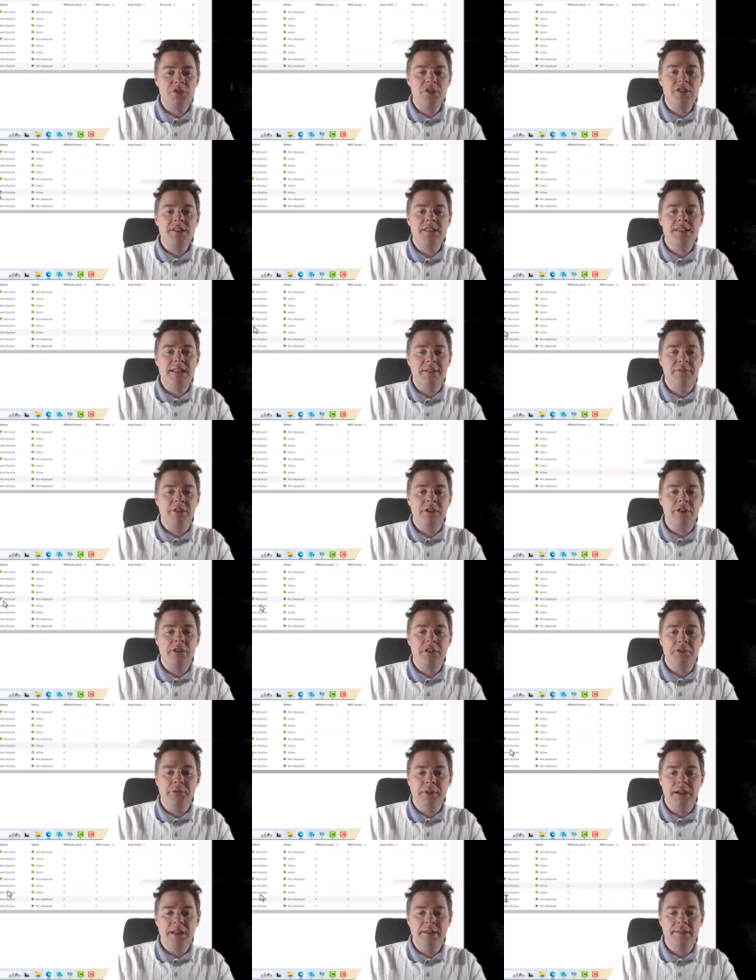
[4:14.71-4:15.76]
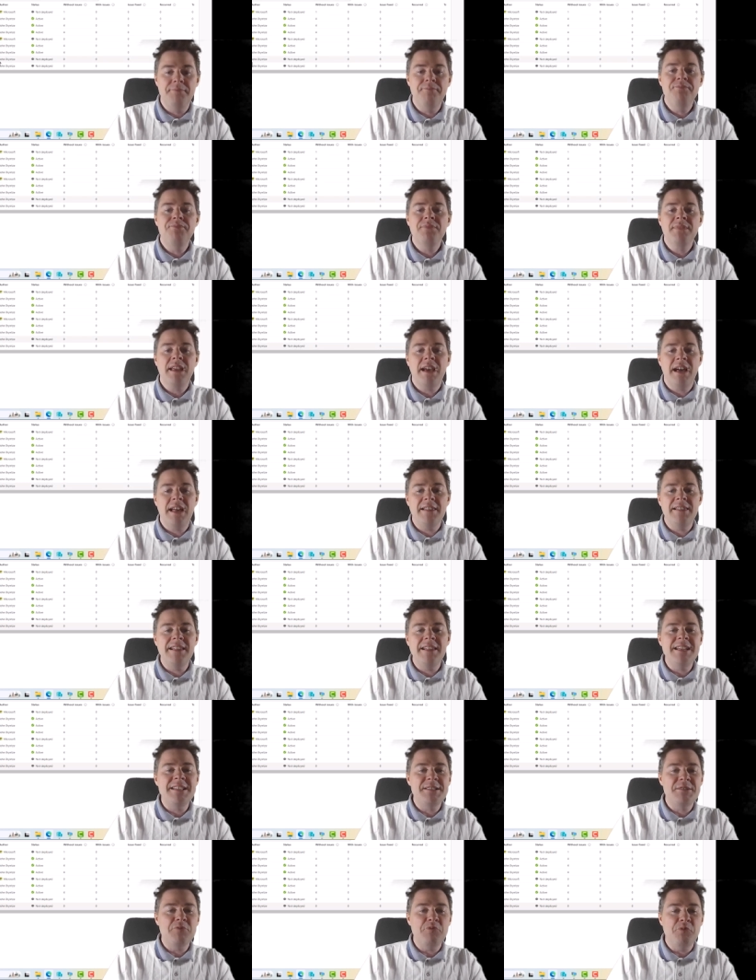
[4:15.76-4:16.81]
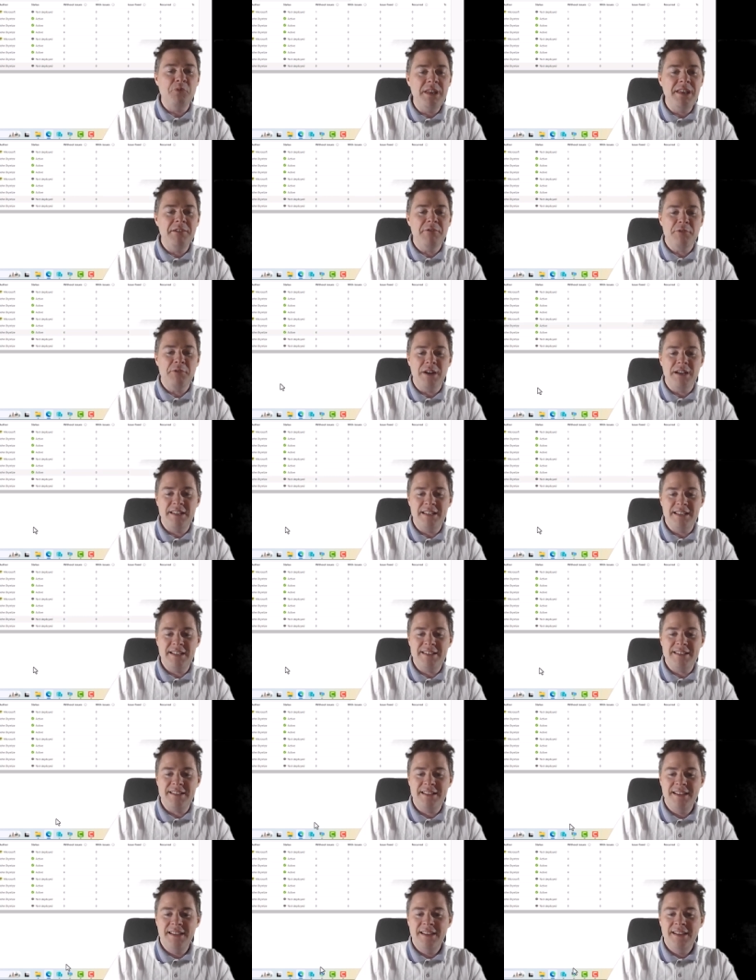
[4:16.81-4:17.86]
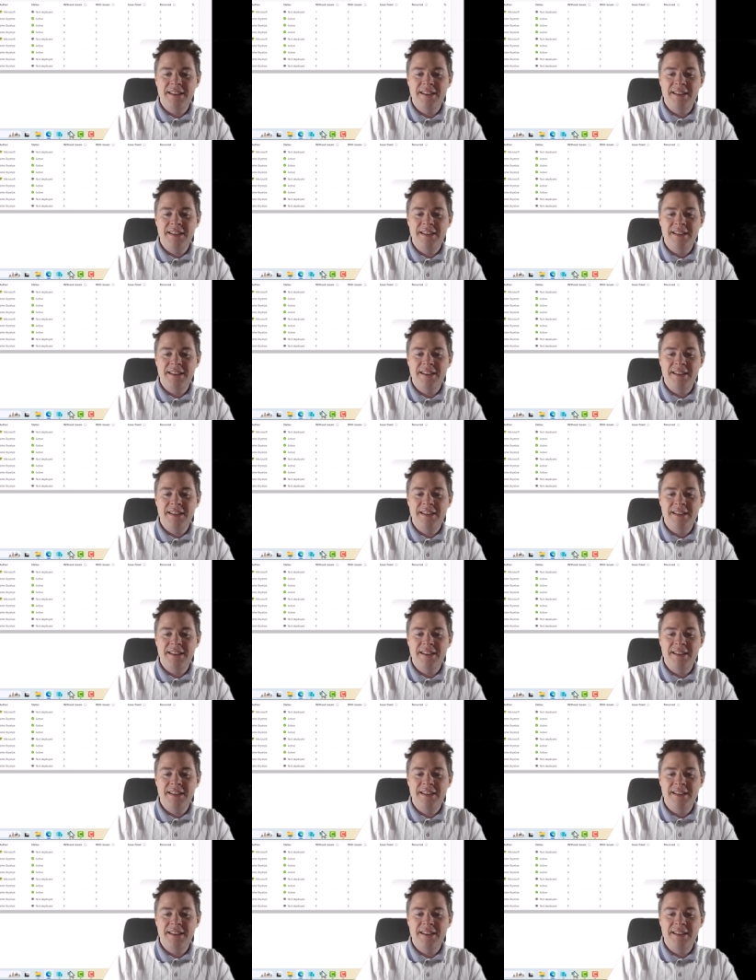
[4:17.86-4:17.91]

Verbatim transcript: So it's never going to run unless we run it.